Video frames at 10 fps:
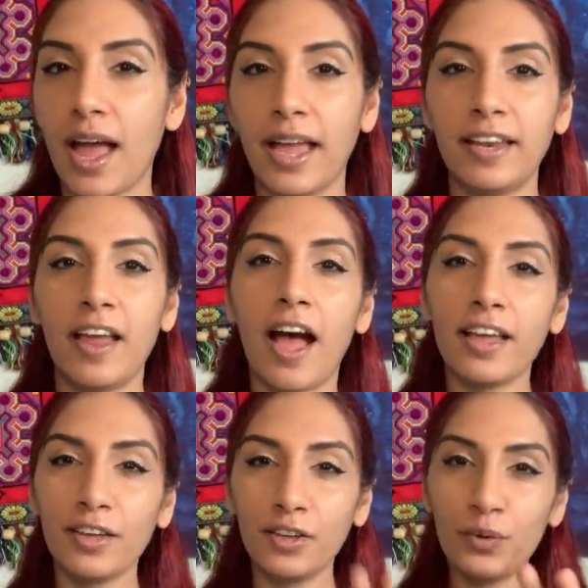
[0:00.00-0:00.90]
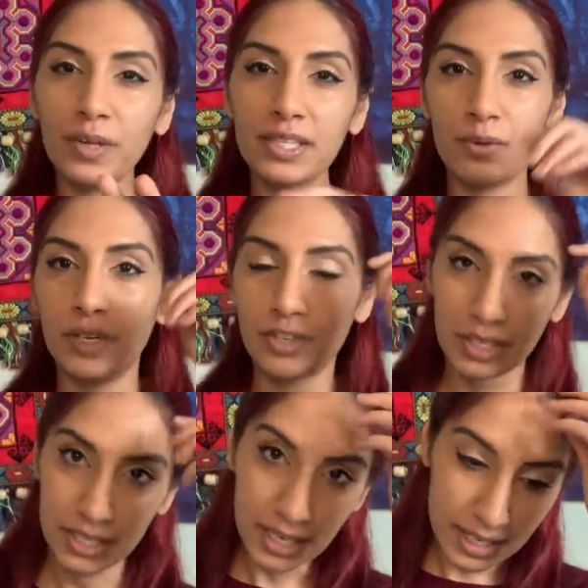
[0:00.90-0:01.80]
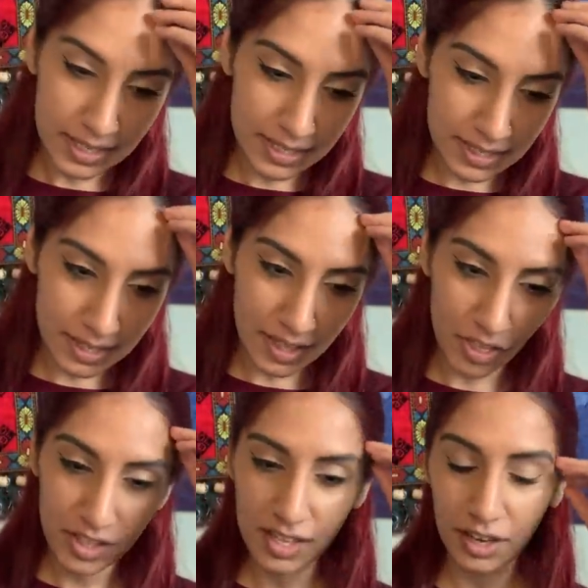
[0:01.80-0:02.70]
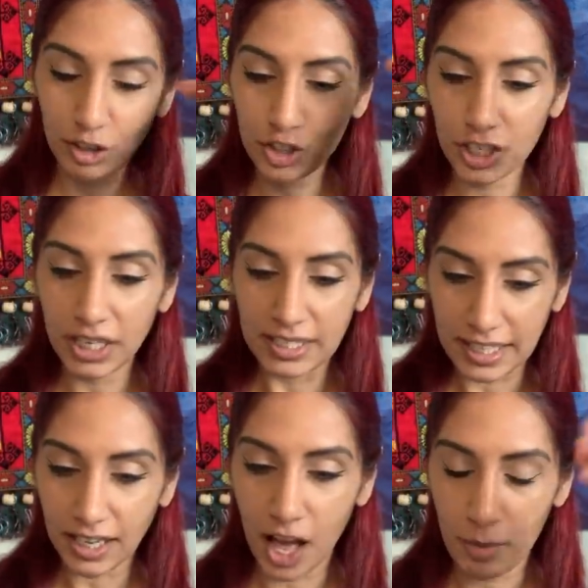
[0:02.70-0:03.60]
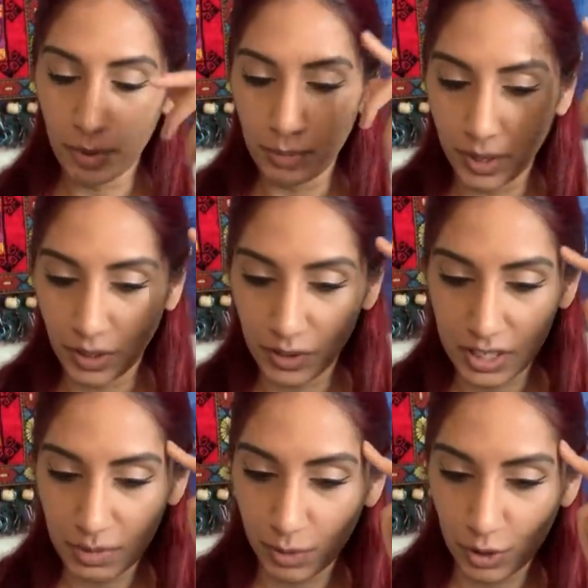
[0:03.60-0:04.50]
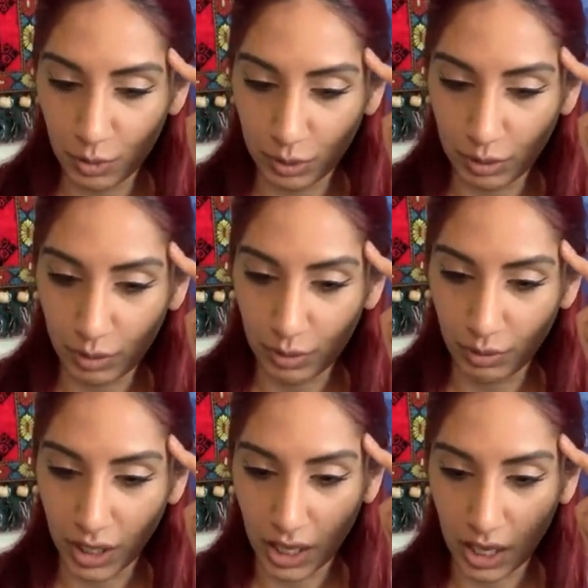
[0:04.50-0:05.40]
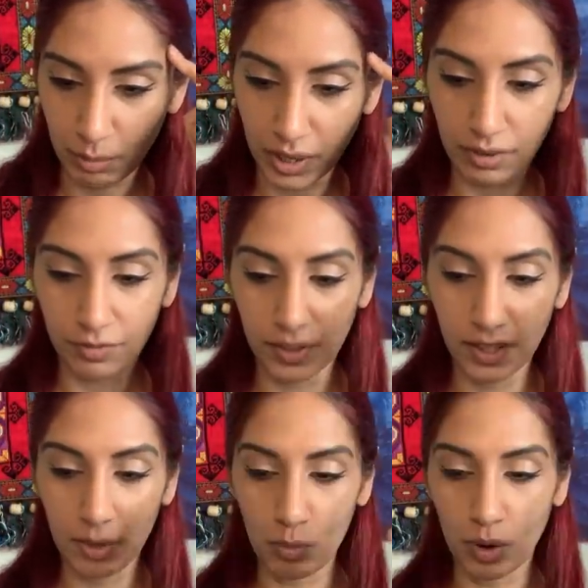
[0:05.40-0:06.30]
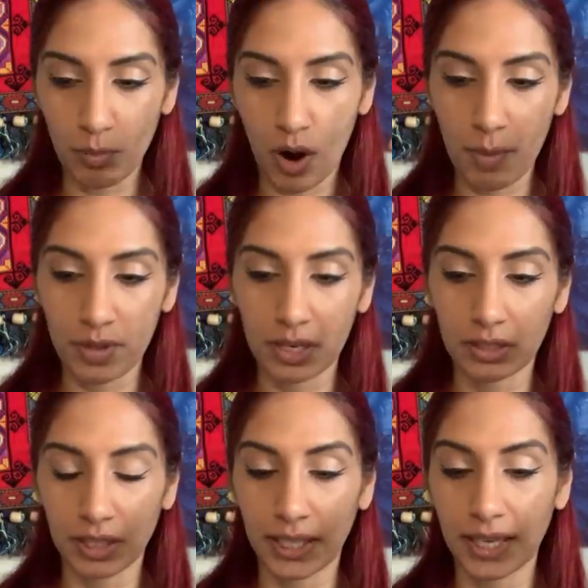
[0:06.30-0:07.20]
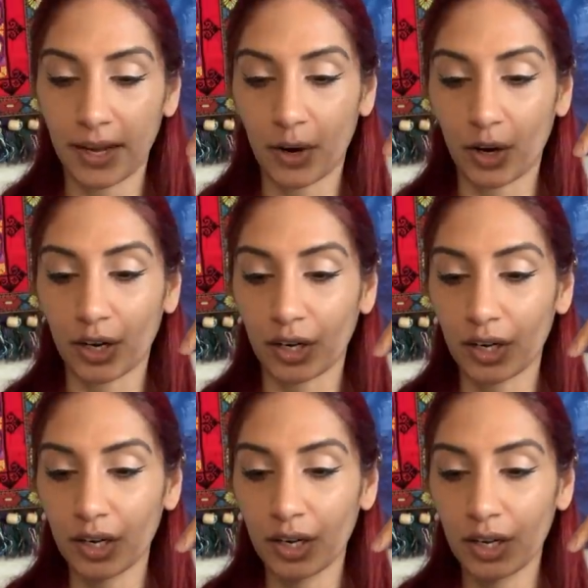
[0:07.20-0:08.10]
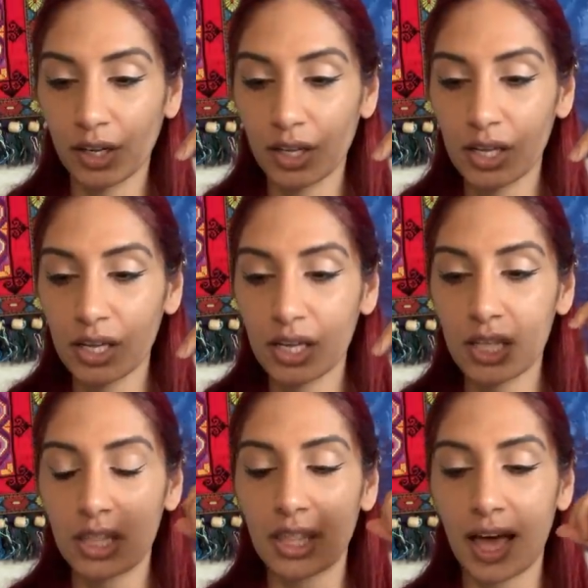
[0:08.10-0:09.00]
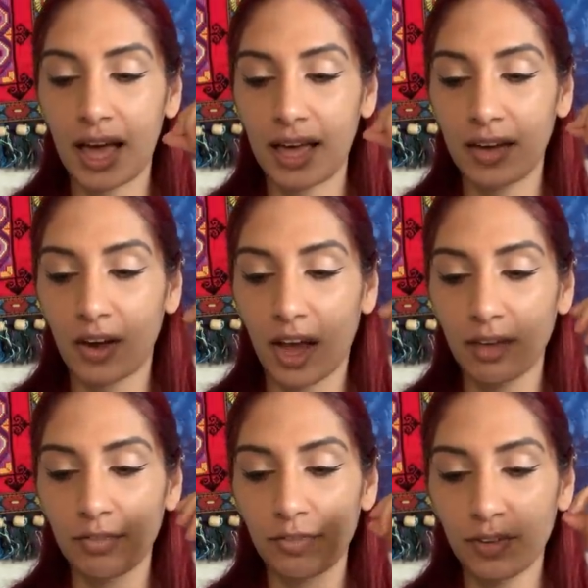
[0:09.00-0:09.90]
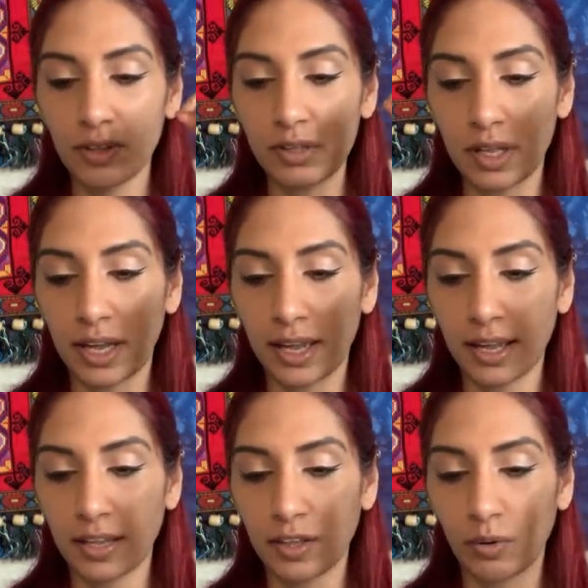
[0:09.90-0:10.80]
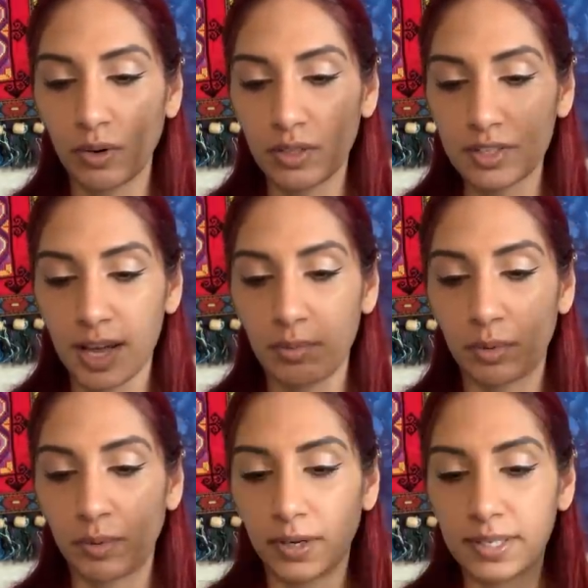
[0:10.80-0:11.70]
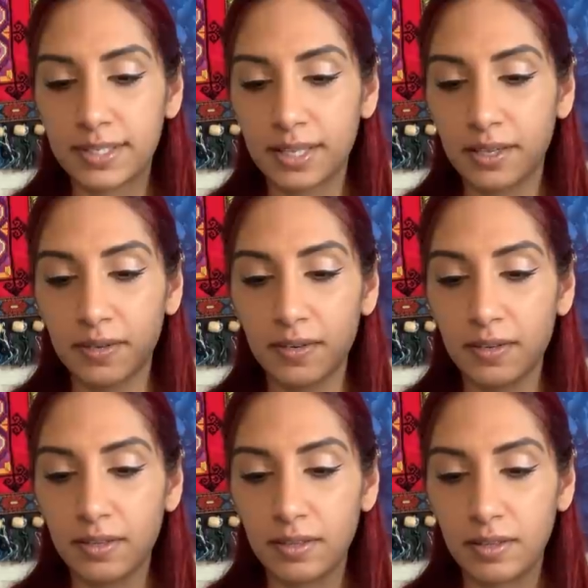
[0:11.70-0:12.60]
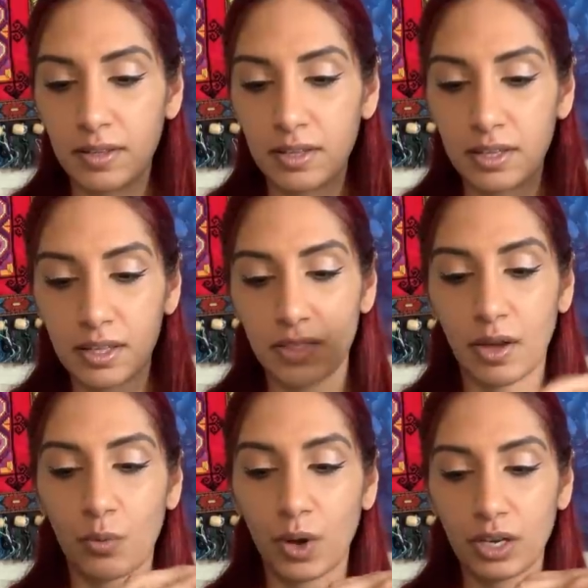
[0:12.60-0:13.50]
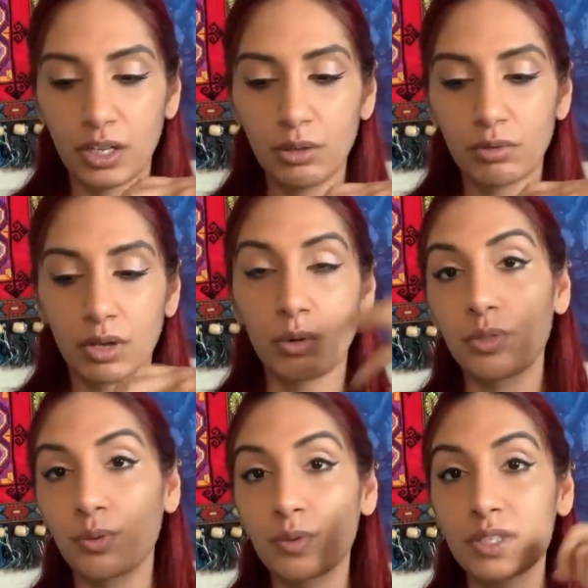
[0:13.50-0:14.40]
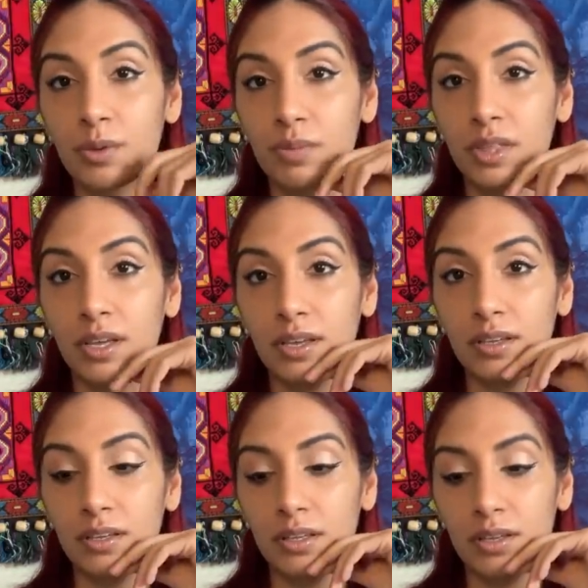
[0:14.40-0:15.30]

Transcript: and you know what's so interesting is this energy did come up in your spiritual growth reading, but I feel it more prominently here that I feel like you're the type of person that when you go through something,